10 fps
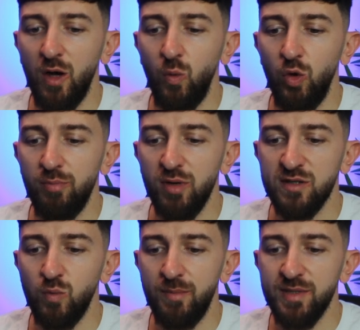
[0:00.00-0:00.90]
our
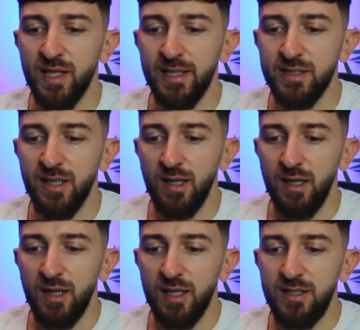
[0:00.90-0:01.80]
WordPress website.
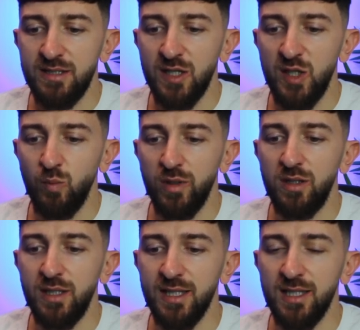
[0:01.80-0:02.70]
And this time we
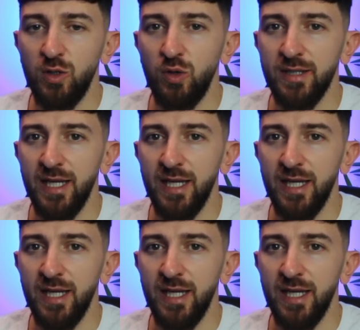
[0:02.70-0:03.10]
are going to click on